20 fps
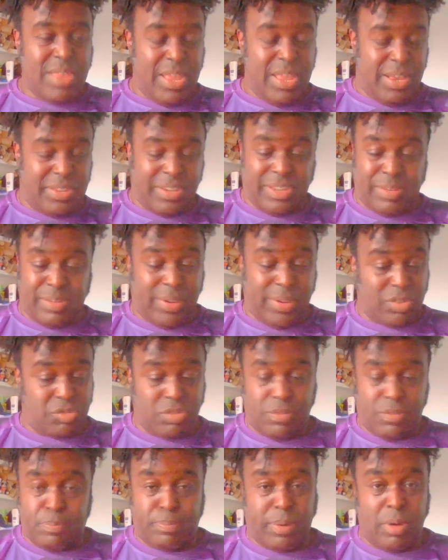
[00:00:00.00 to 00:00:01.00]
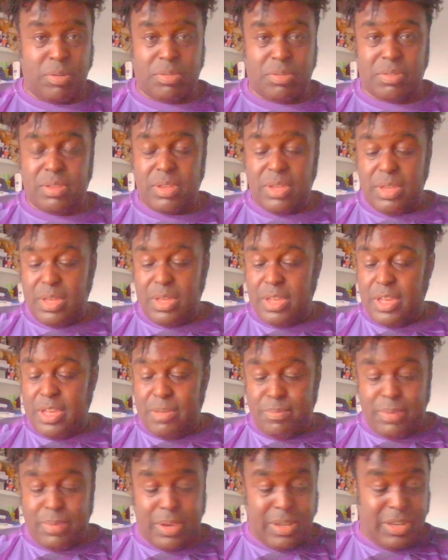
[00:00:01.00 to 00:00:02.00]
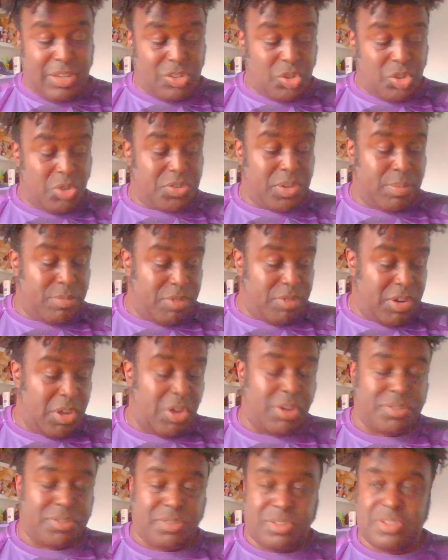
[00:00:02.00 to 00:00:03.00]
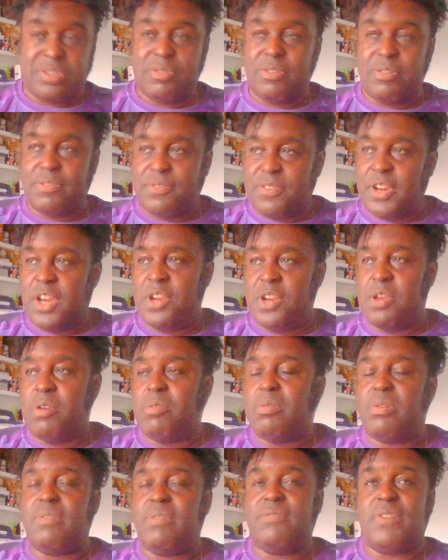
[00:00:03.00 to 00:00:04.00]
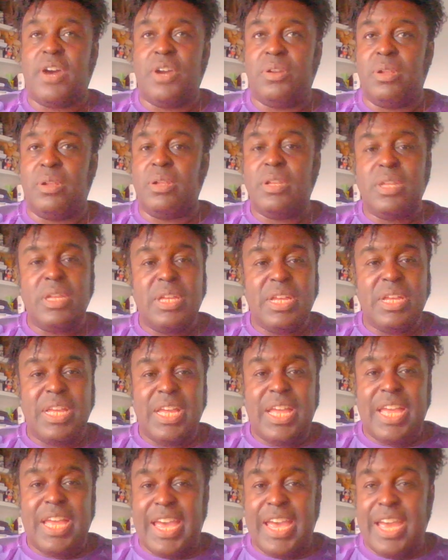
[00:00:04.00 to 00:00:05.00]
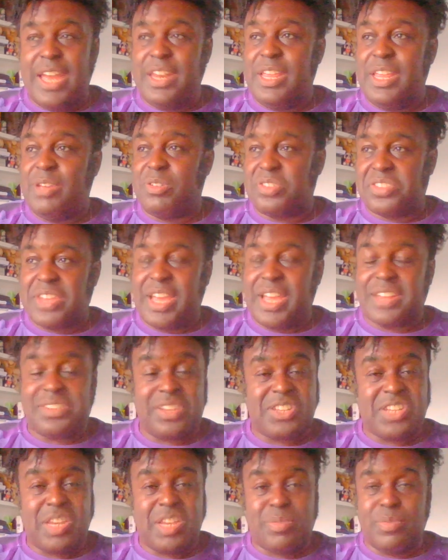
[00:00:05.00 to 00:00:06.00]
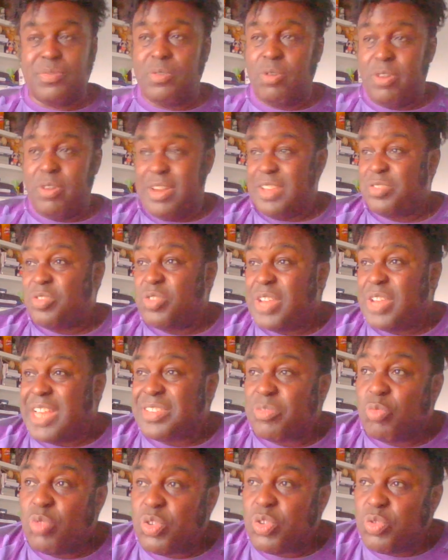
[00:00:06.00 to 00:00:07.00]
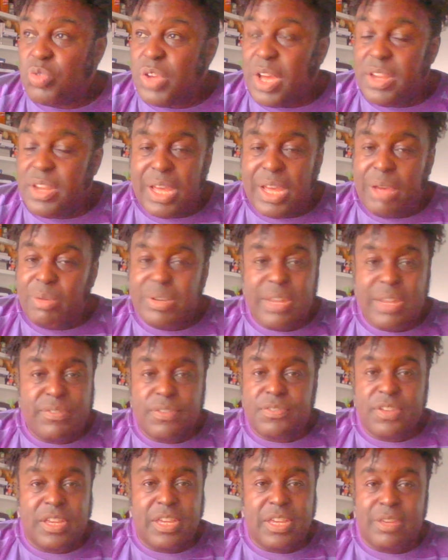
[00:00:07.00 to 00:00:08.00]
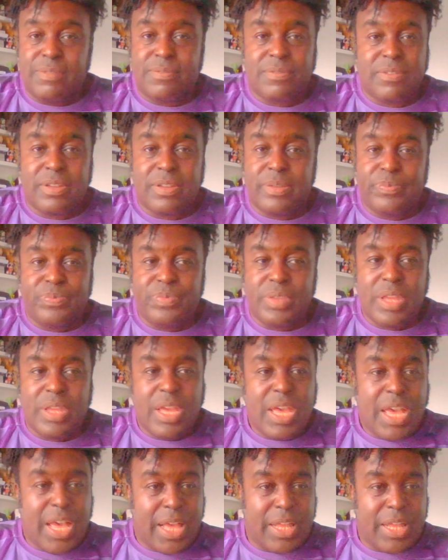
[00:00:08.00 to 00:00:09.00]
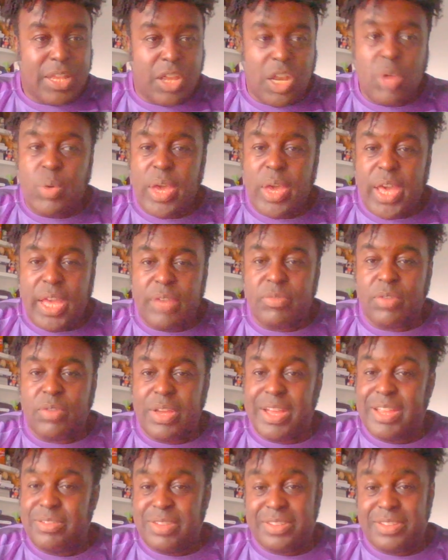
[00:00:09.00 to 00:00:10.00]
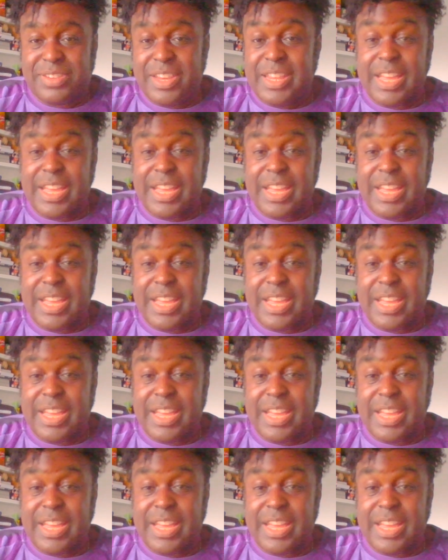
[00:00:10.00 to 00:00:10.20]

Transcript: I'd say it's a mixture of both. But at least Jose Mourinho got us to a final, and he was sacked 6 days before. That's which I will never forgive. The only way I'll say